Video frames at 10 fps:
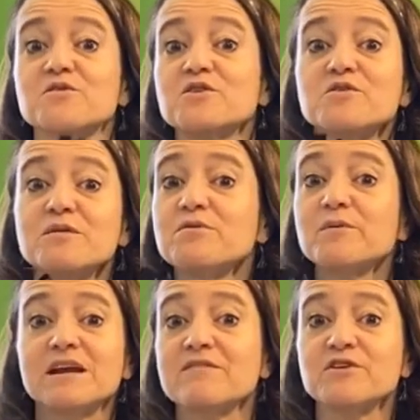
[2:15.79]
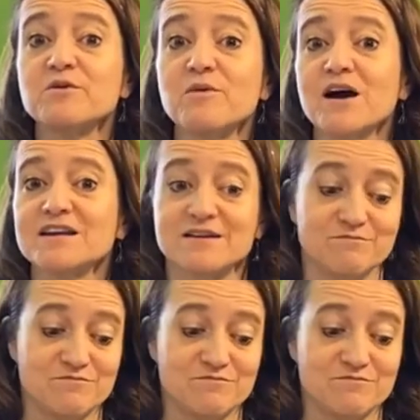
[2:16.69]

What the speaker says: you can put whatever you want in.